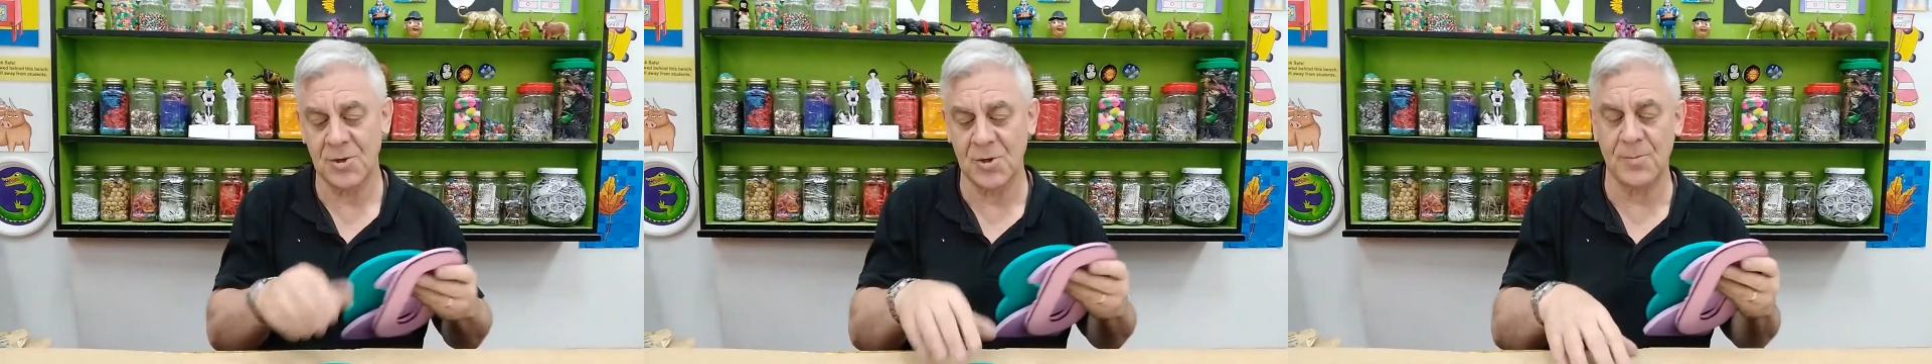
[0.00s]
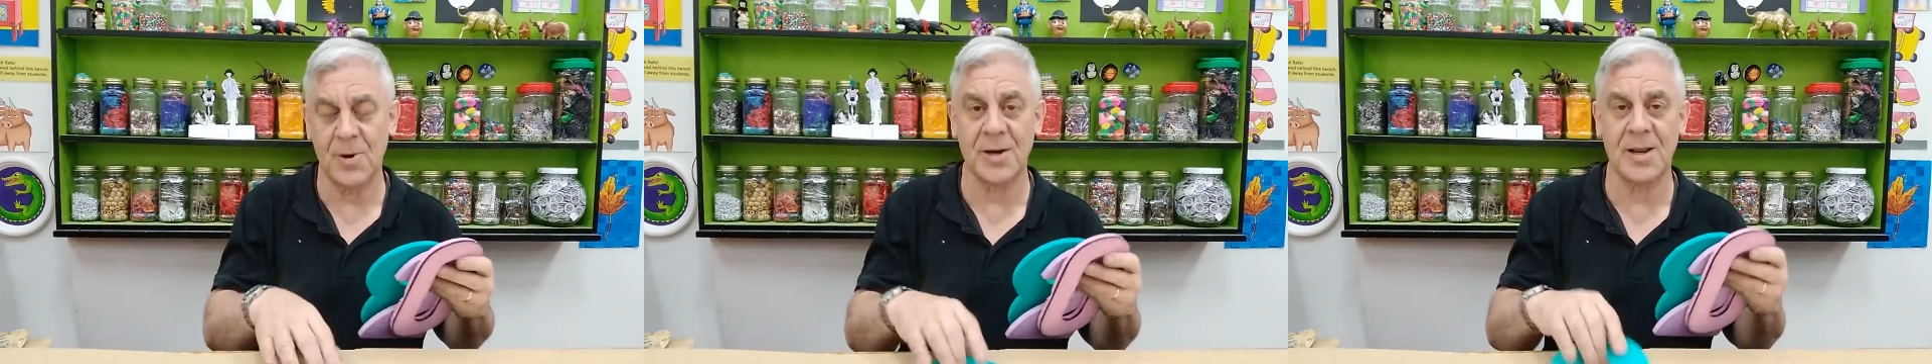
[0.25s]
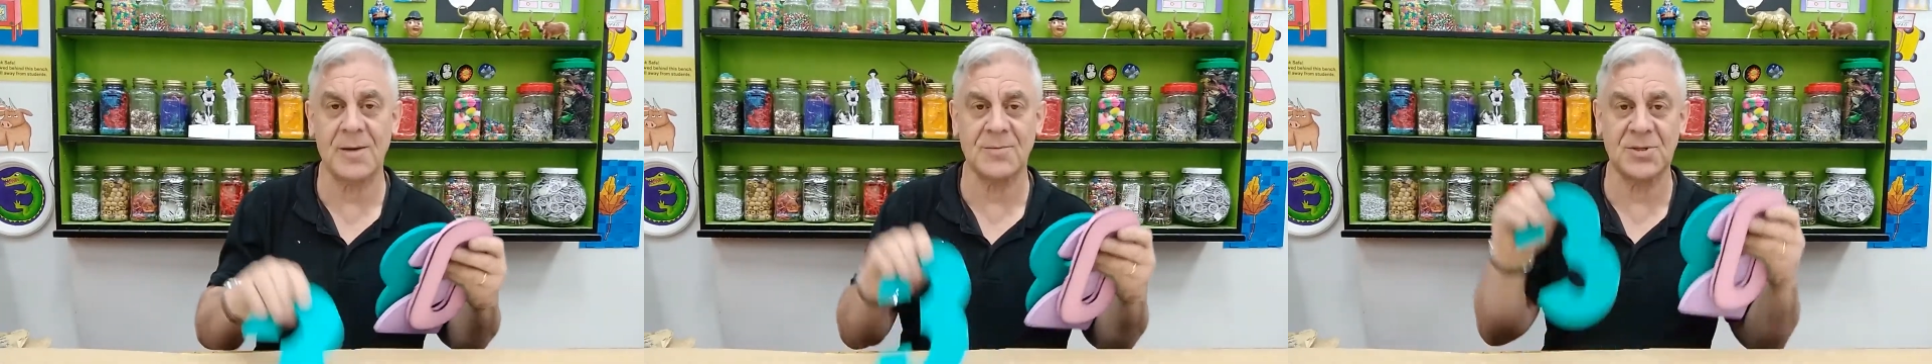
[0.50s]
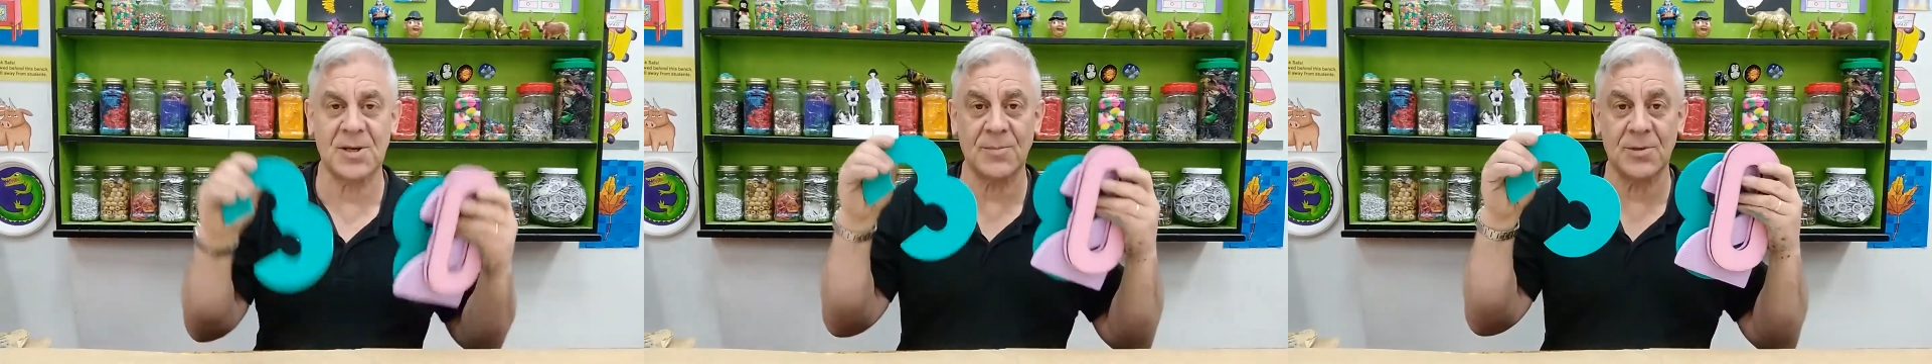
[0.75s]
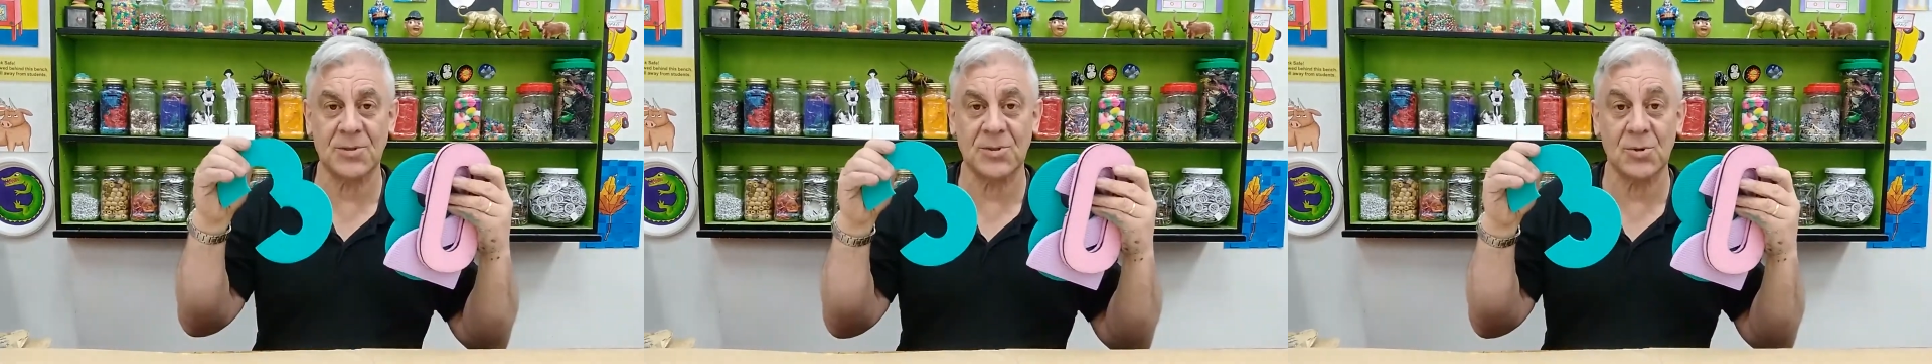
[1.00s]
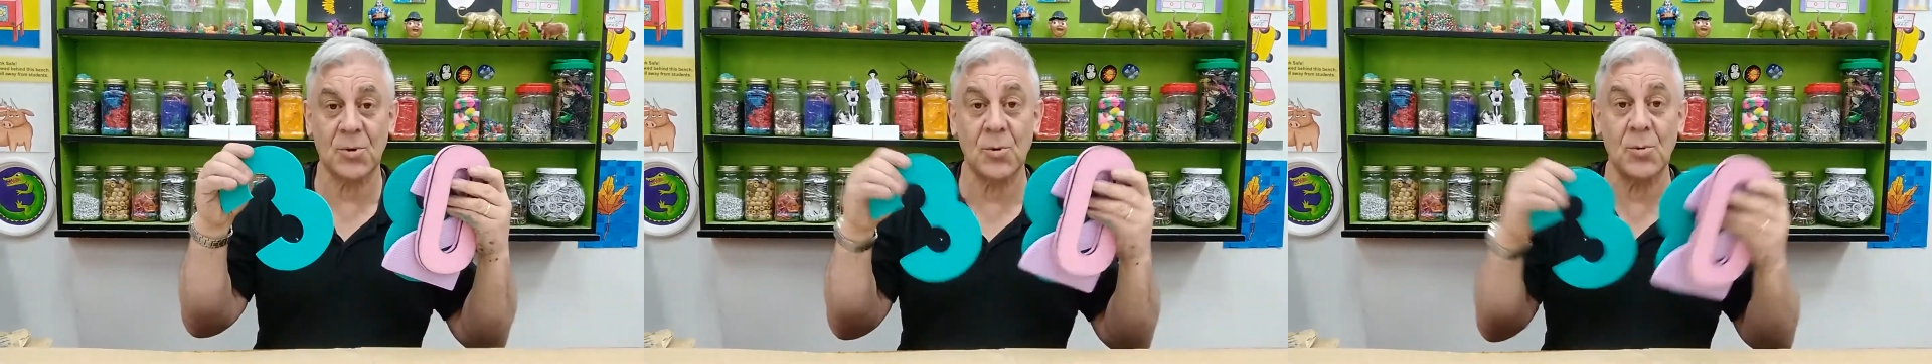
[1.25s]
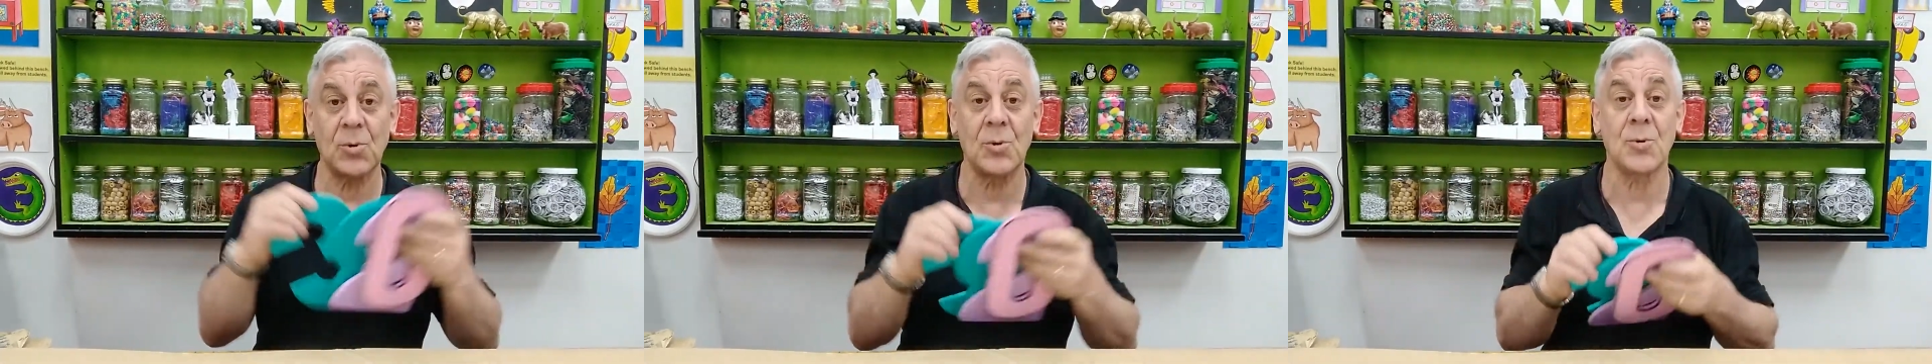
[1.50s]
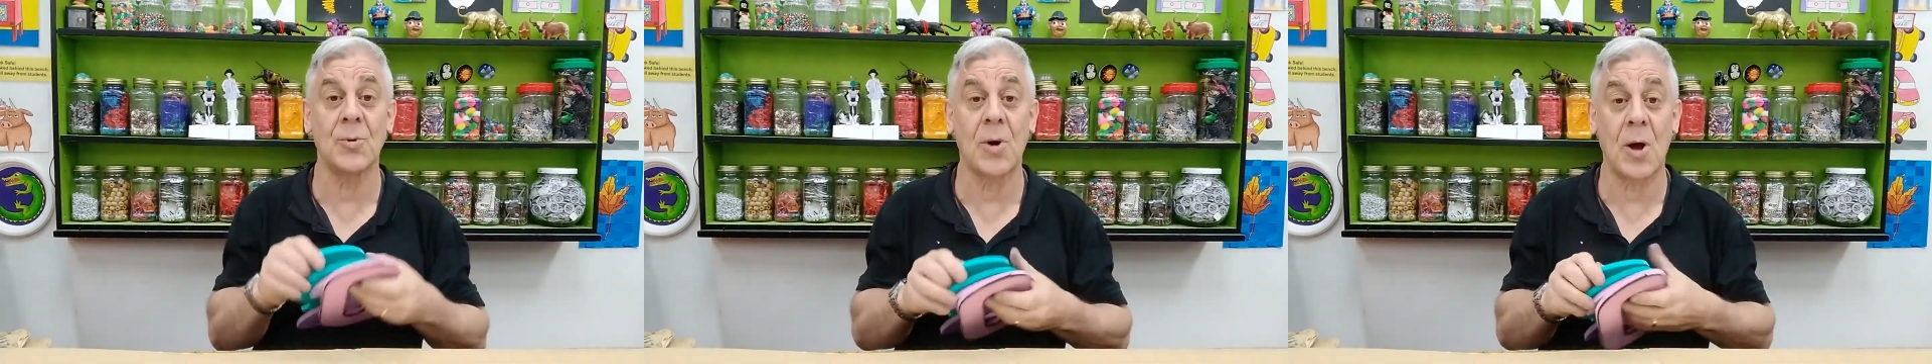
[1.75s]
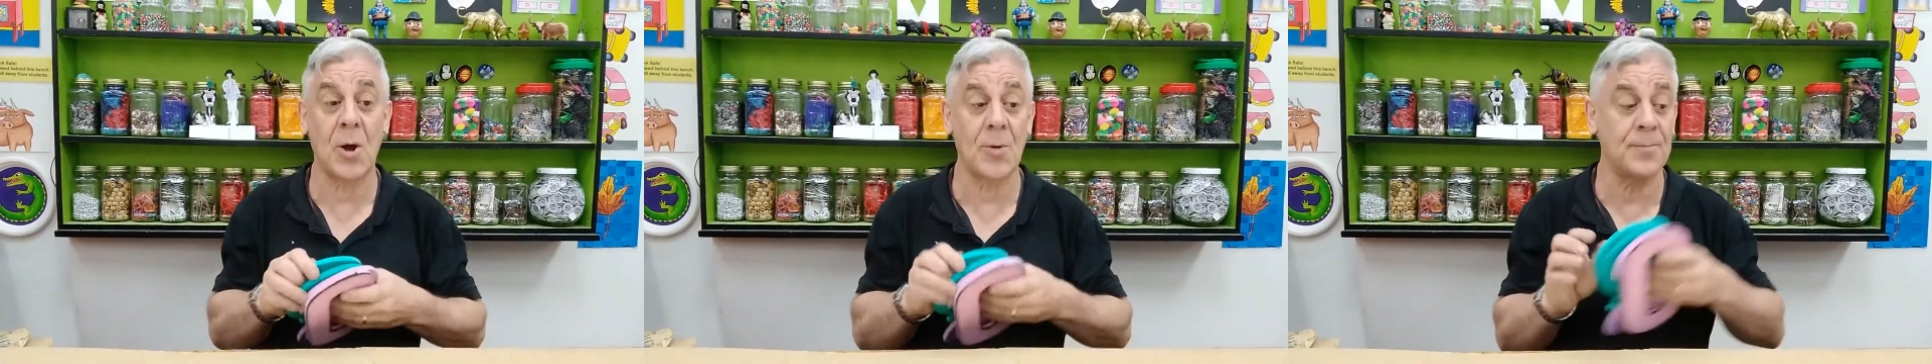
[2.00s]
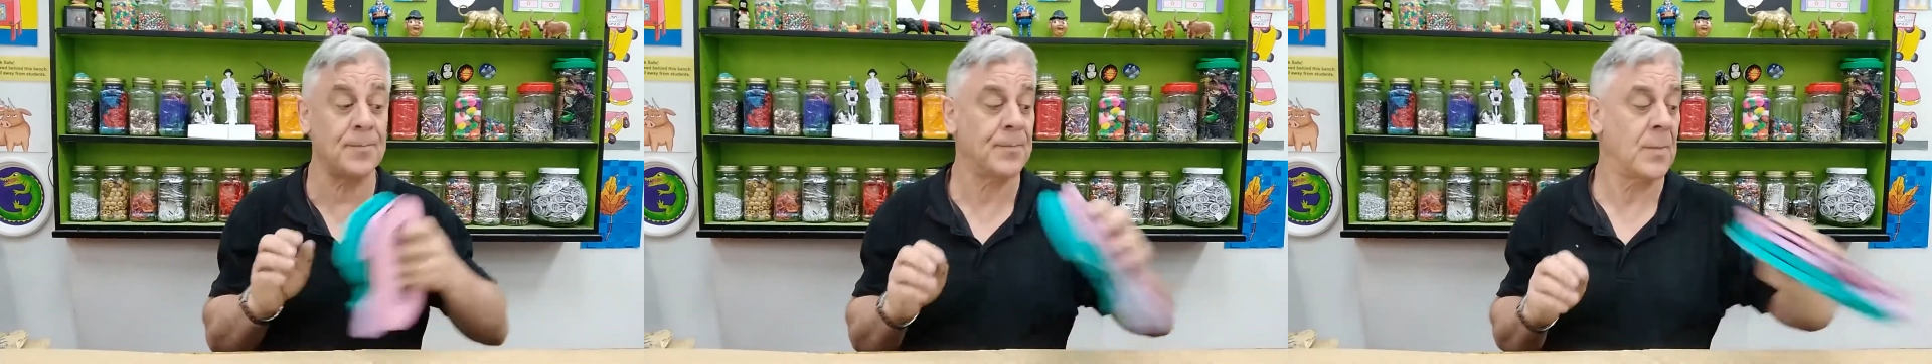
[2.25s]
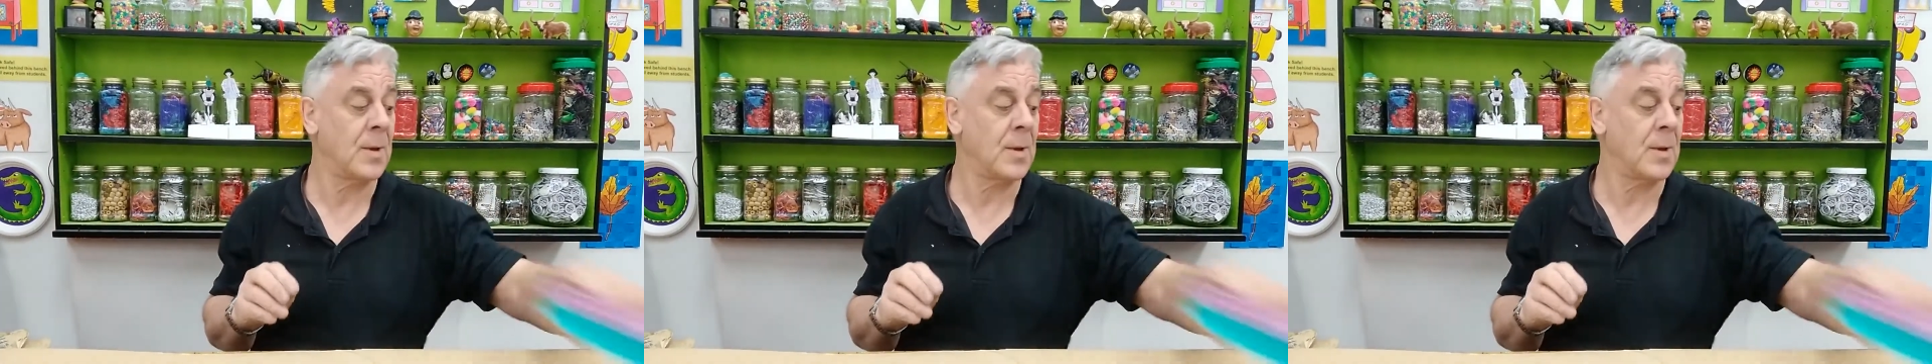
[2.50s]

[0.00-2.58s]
You might have some at school or home.